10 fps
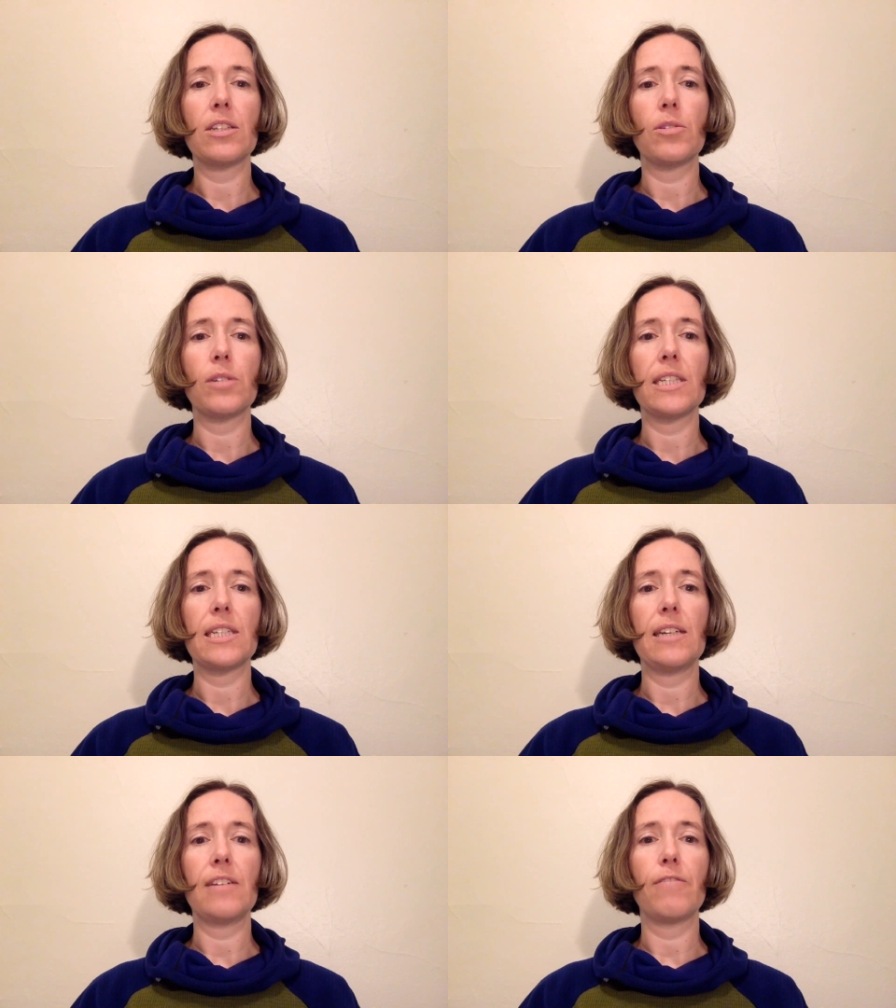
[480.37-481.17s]
to a
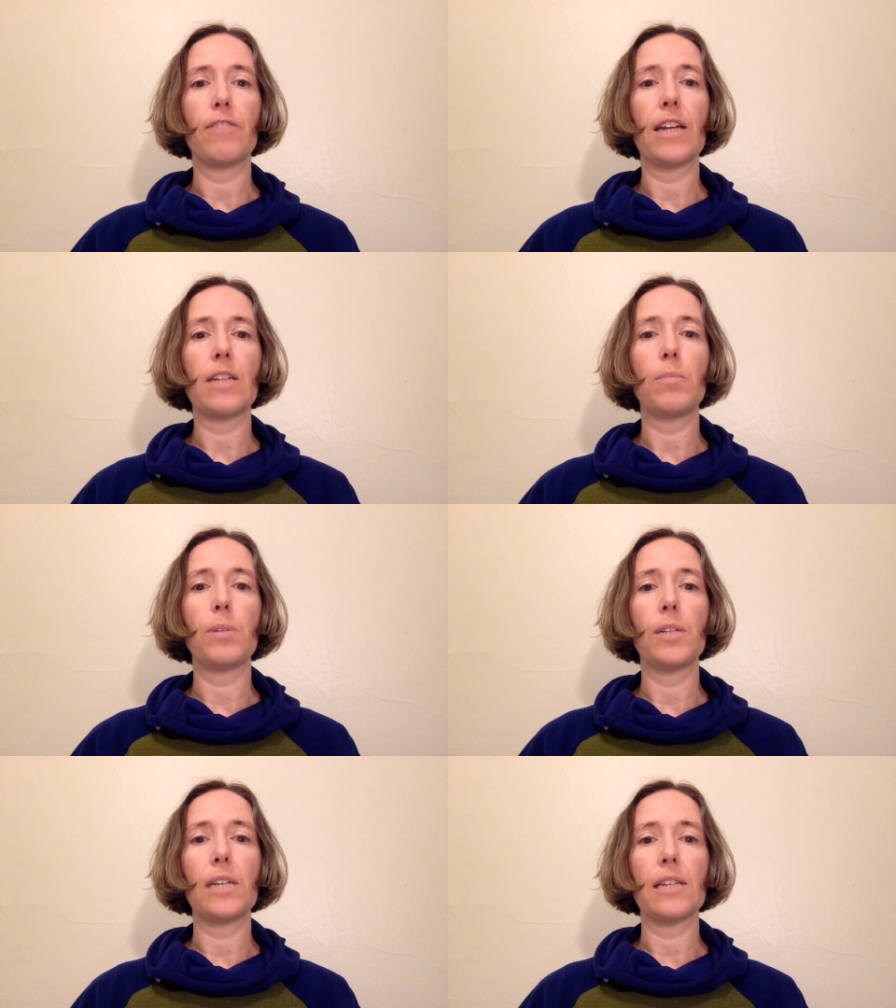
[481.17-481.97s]
scene of wrecked
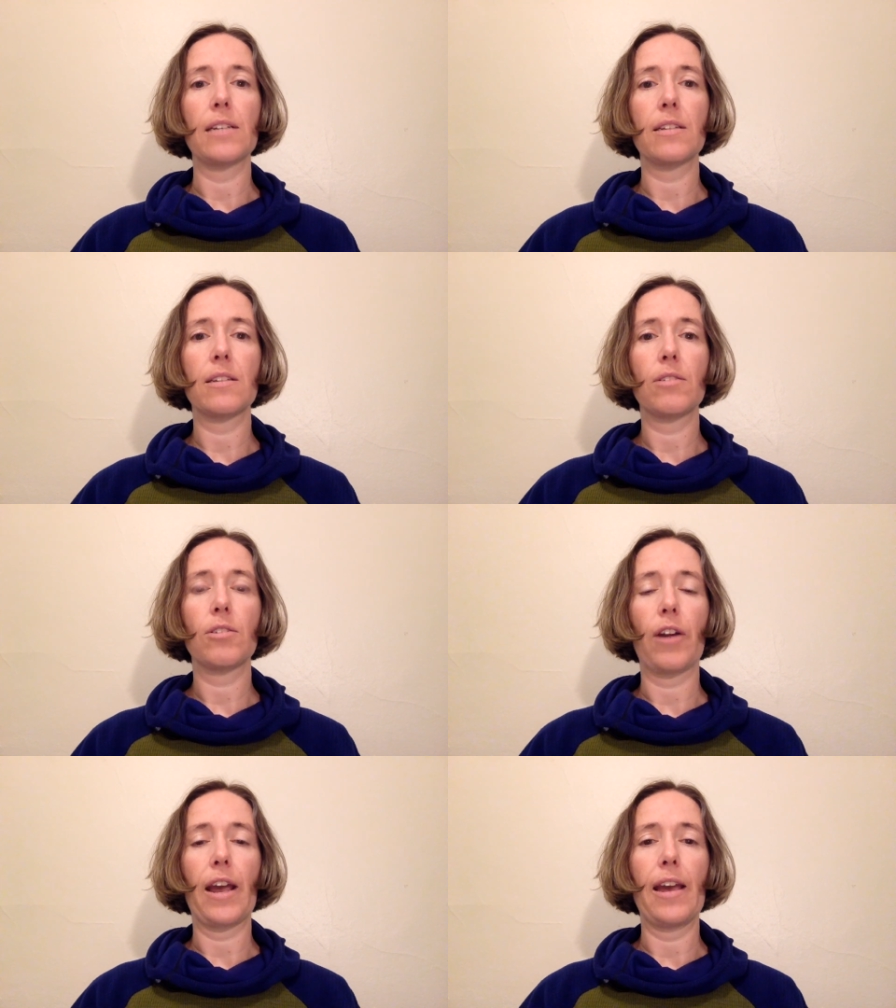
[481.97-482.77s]
buildings,
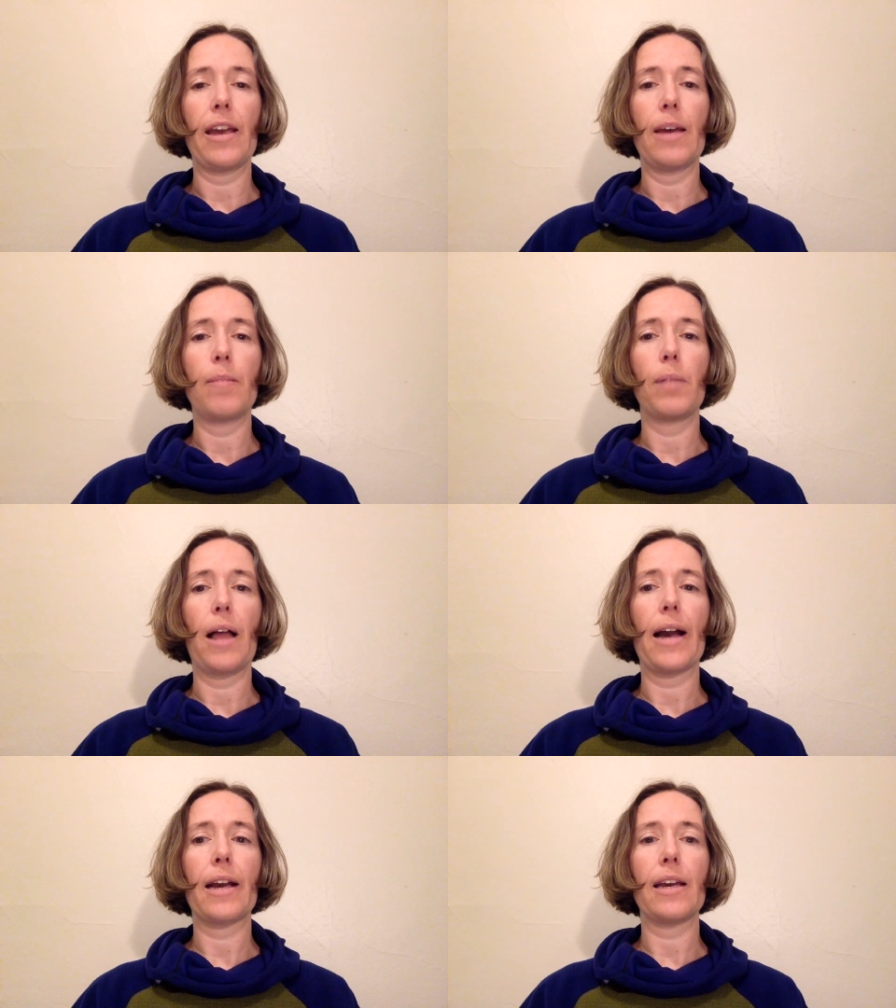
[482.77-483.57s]
gray and
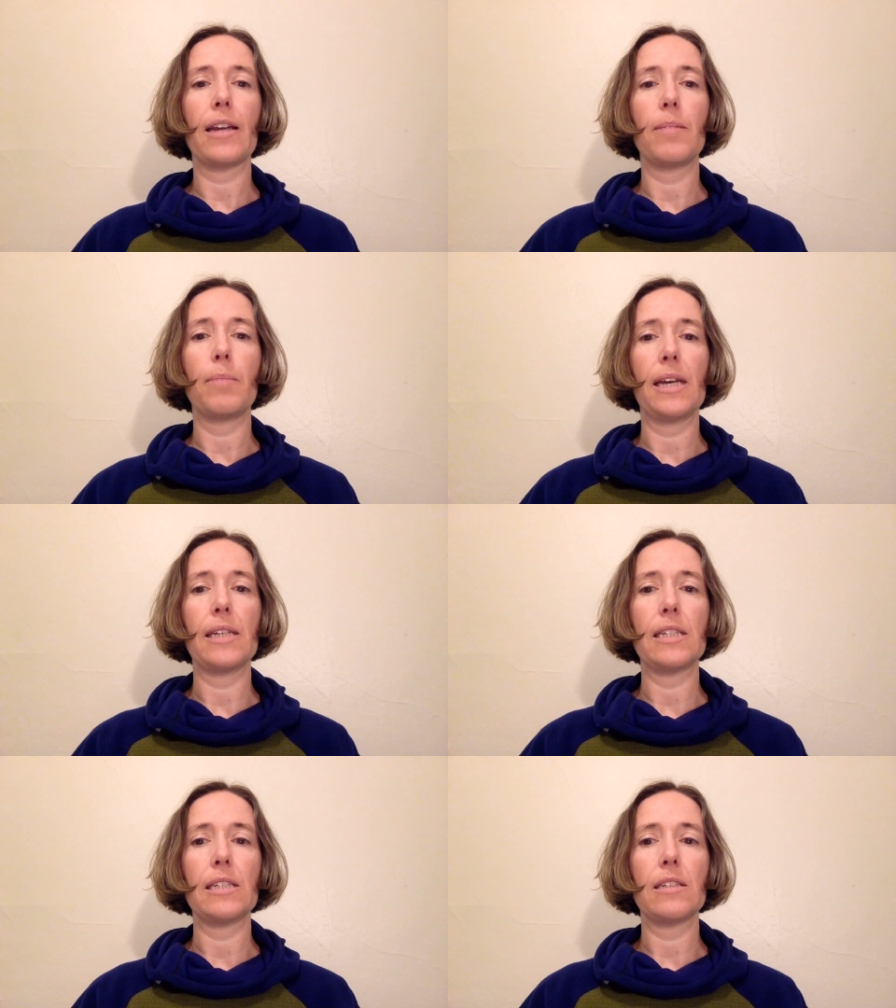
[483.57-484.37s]
black and
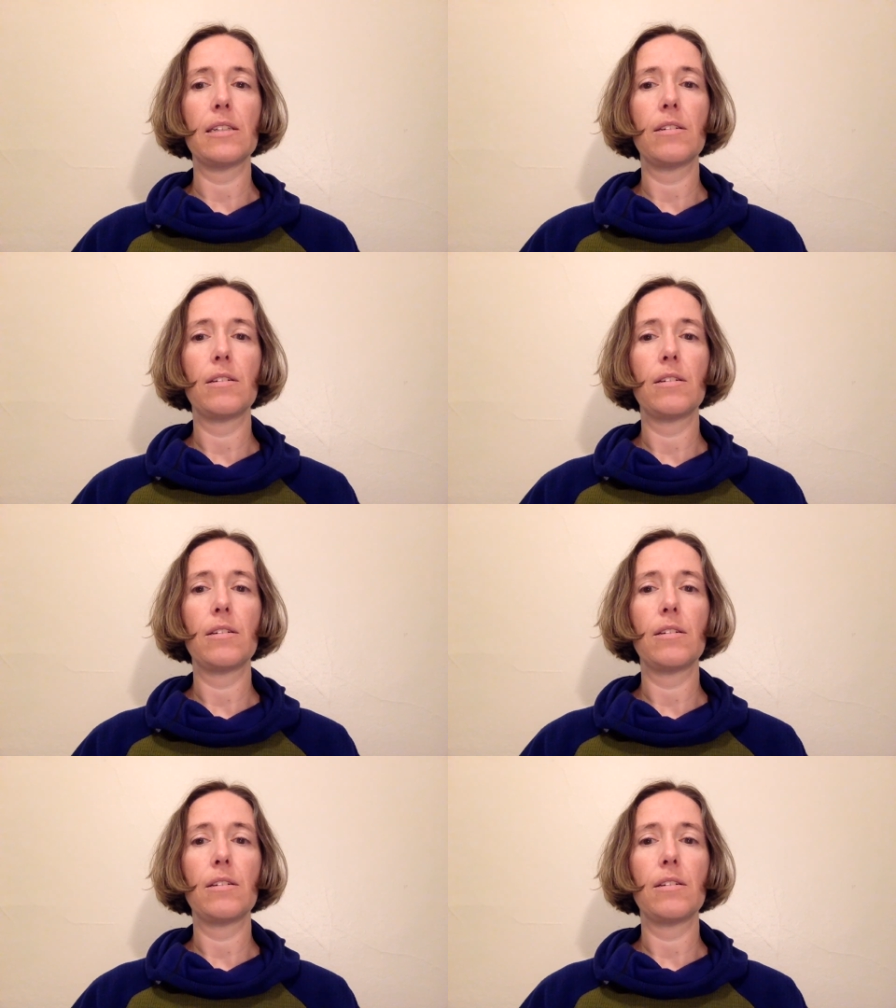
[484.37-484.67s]
abandoned.